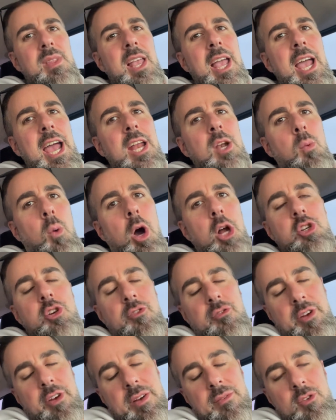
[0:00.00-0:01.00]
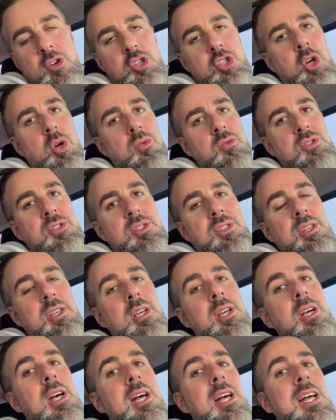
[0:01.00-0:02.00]
and watch your favorite shows.
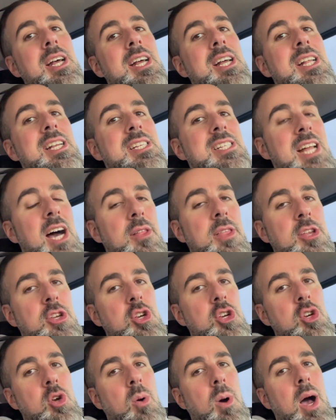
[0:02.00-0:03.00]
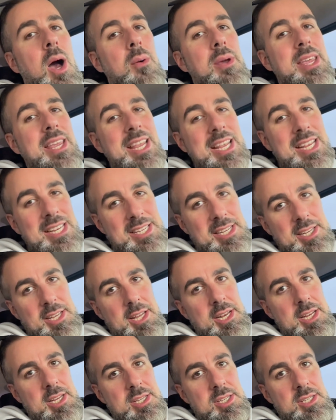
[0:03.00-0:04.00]
Now that you know how easy
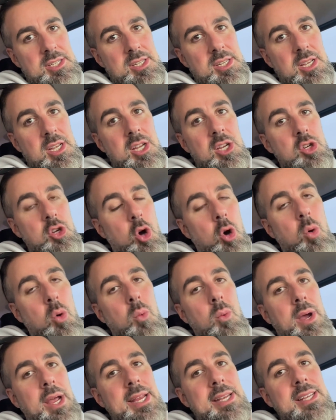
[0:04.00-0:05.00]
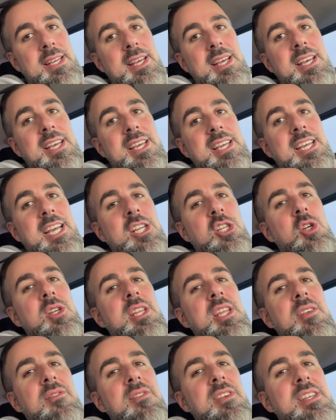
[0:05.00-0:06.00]
it is, don't wait. Get your
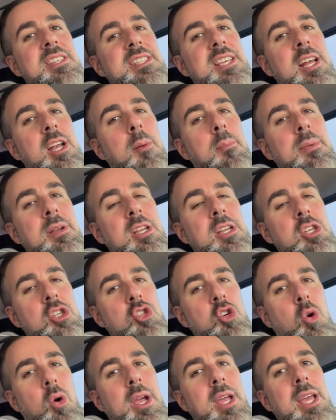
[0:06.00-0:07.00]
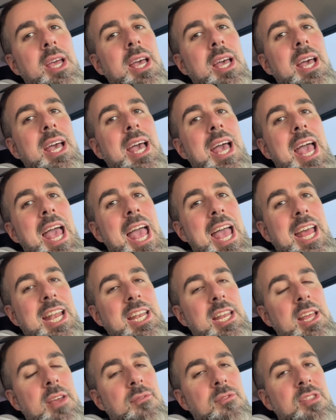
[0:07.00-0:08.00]
TV set up and enjoy.
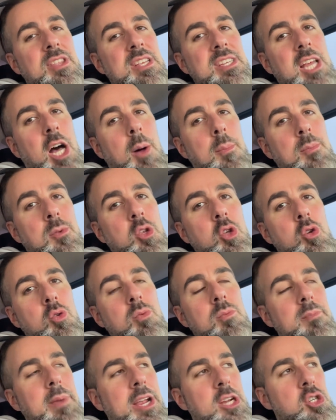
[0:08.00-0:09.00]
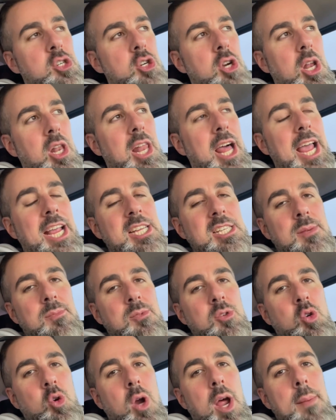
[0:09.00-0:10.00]
And if this helped you, make sure to like,
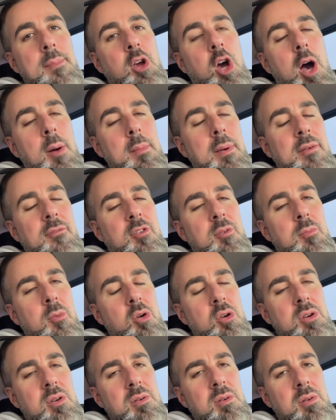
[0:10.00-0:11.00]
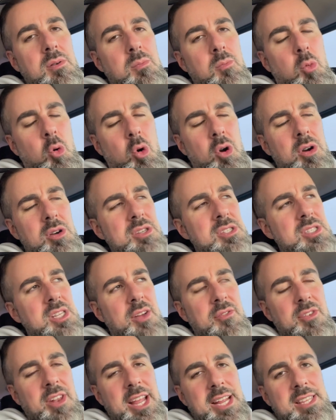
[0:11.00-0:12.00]
subscribe, comment for more
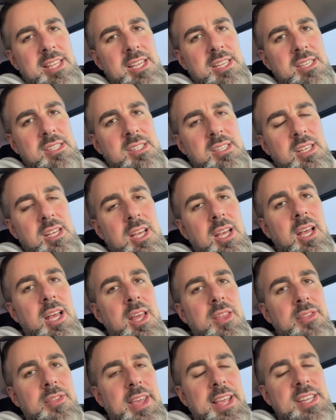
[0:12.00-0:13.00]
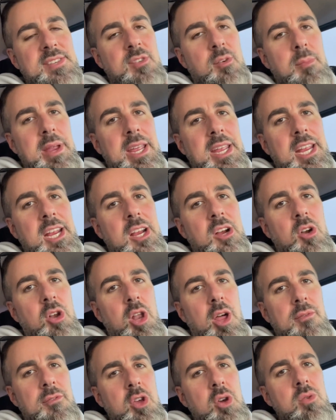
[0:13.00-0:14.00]
stuff like this. Thanks for being here.
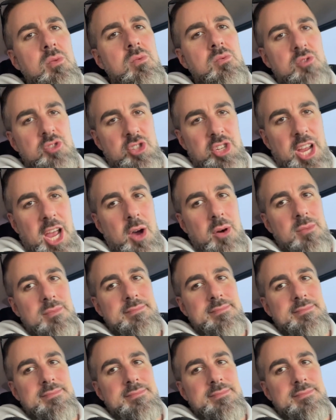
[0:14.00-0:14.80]
Love you. Ciao.